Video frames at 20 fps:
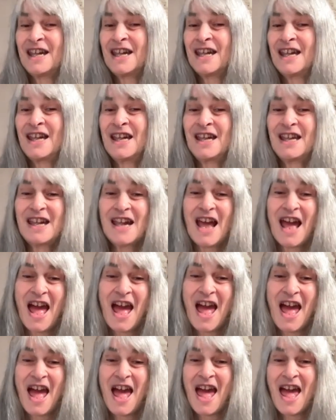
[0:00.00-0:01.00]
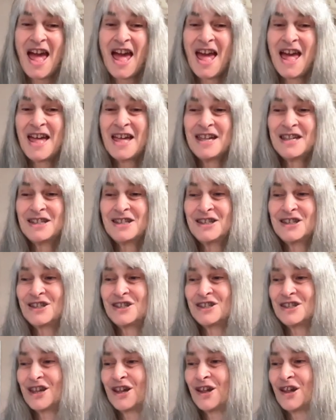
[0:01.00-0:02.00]
It
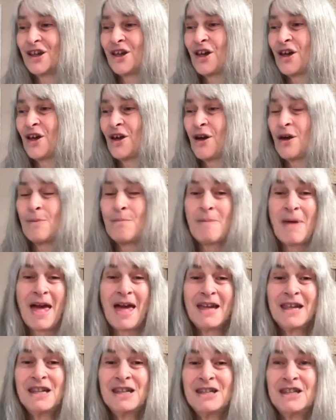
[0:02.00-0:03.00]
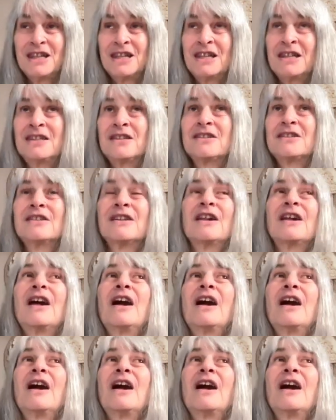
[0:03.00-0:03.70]
has magazines.